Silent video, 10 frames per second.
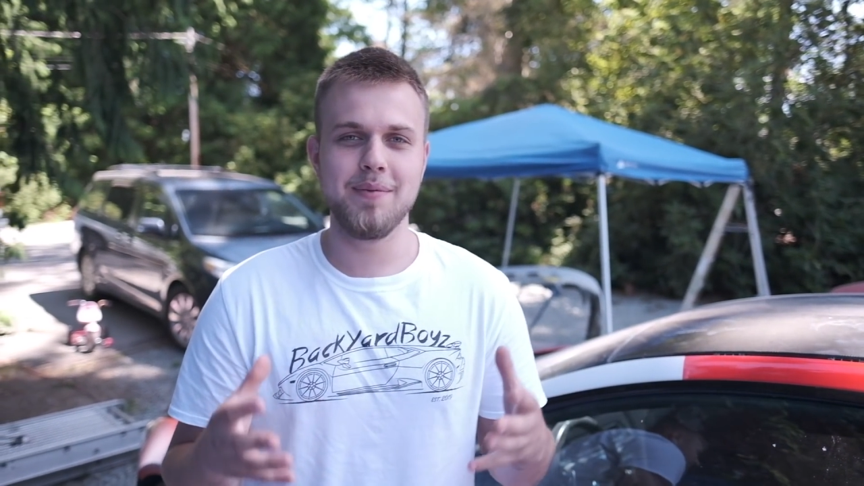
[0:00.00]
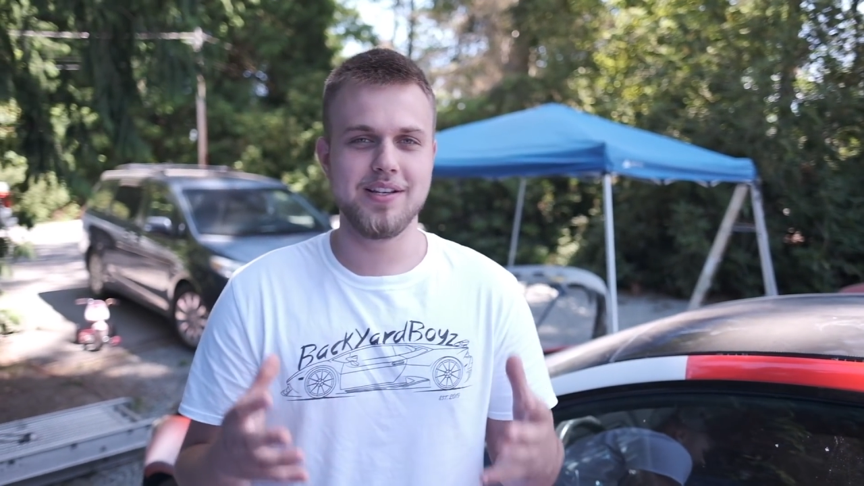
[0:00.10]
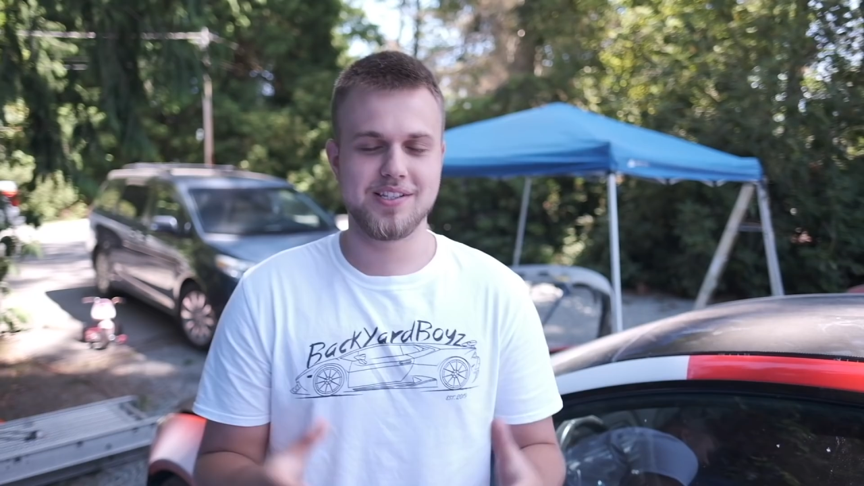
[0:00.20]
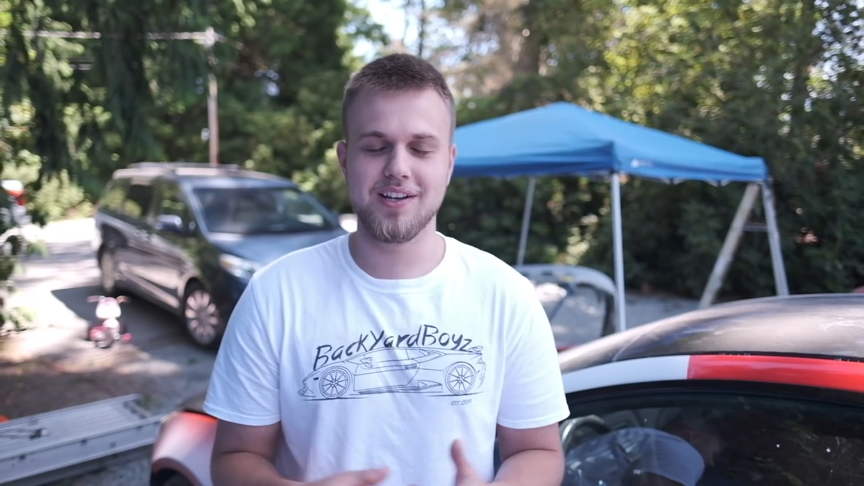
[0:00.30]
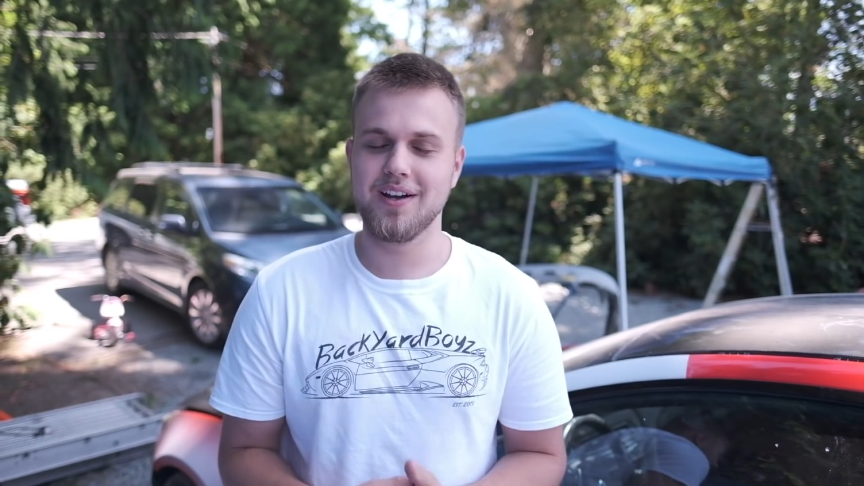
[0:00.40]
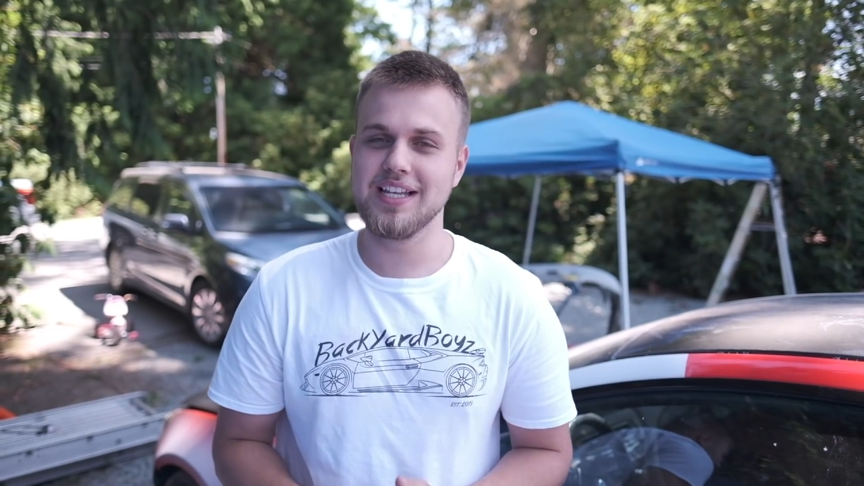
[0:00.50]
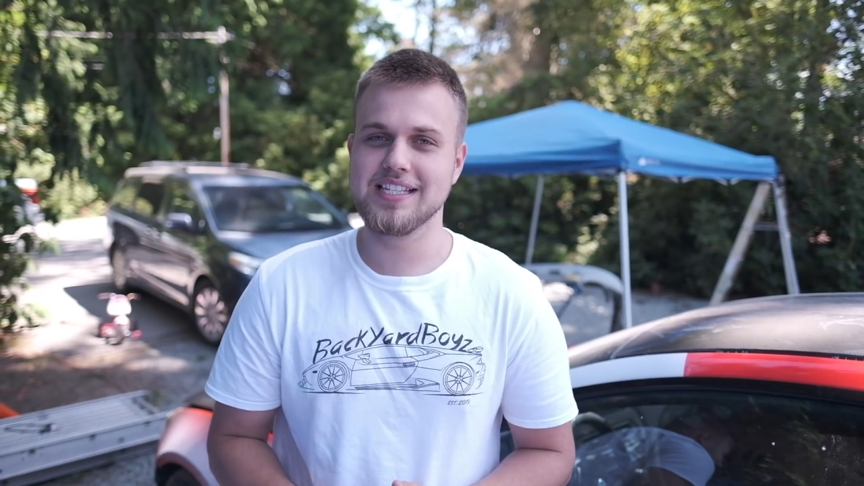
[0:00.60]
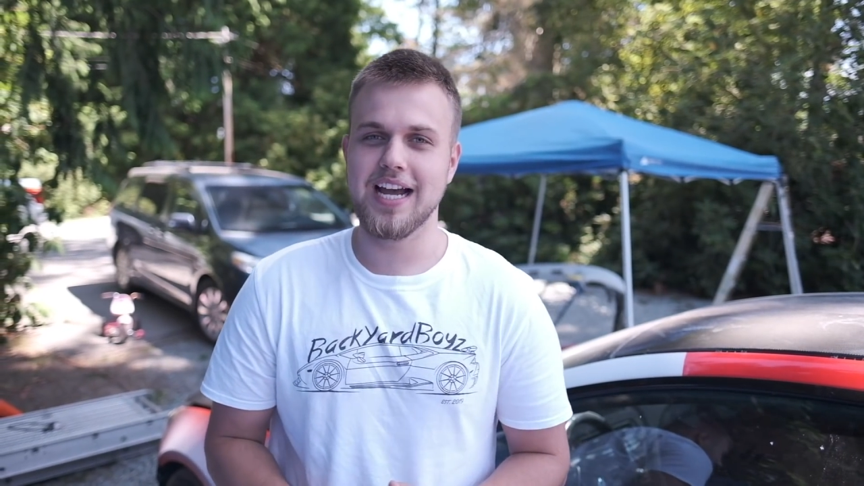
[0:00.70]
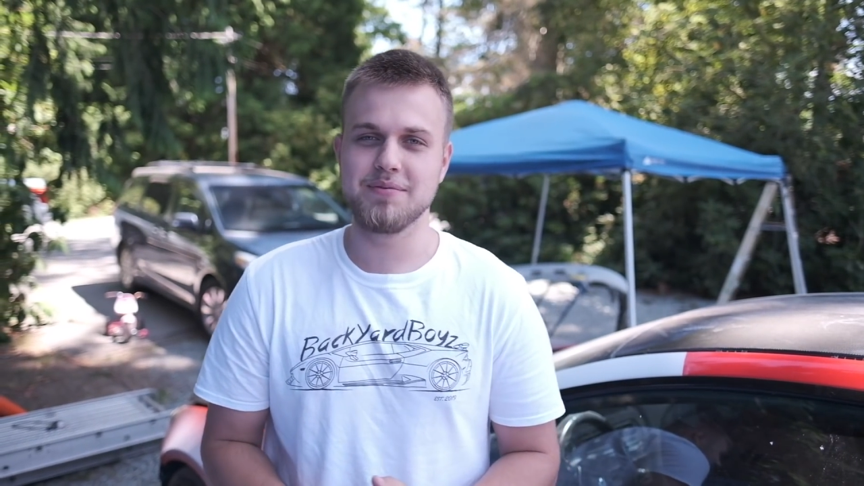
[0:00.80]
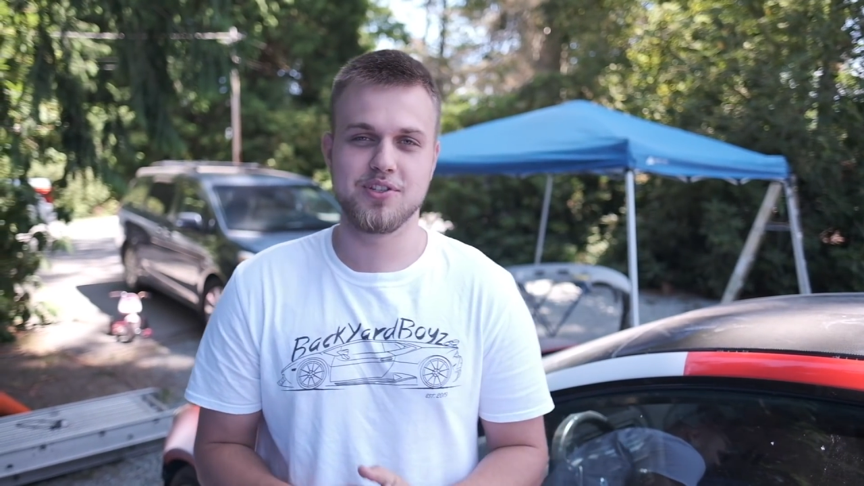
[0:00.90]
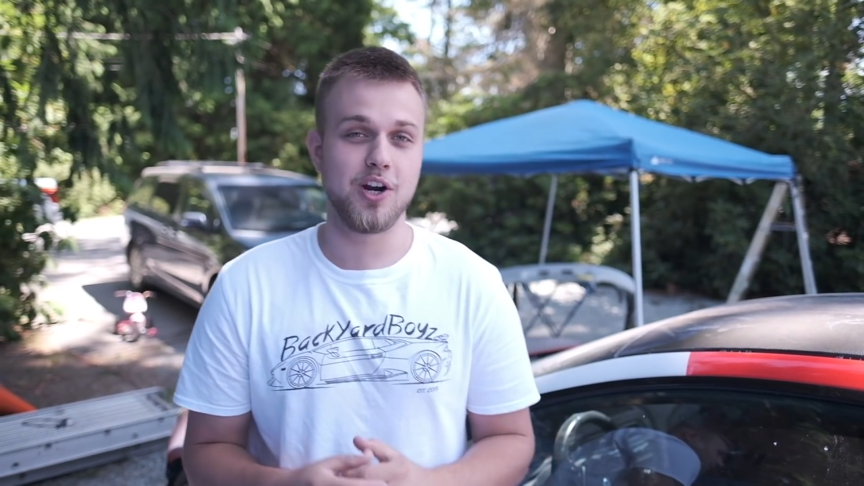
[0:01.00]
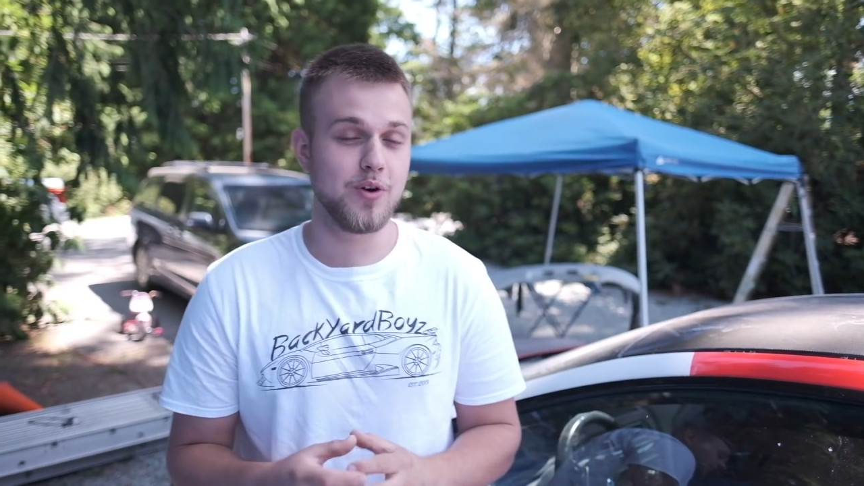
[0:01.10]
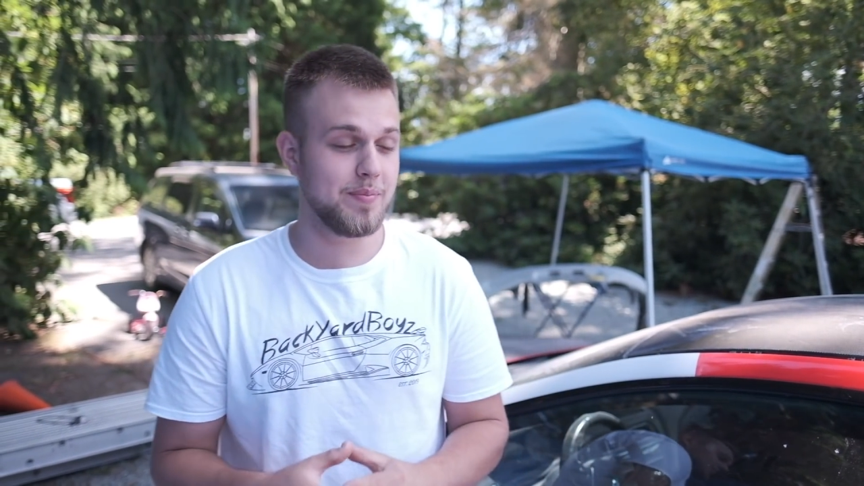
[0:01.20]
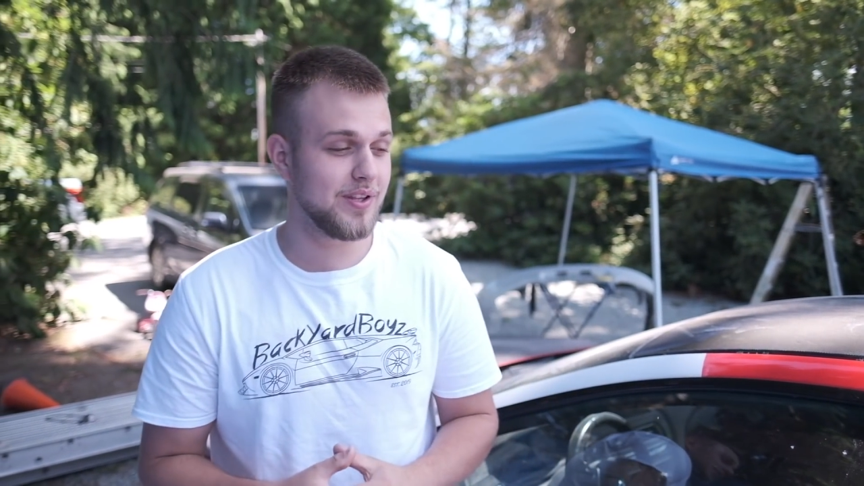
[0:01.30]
it's time to start ripping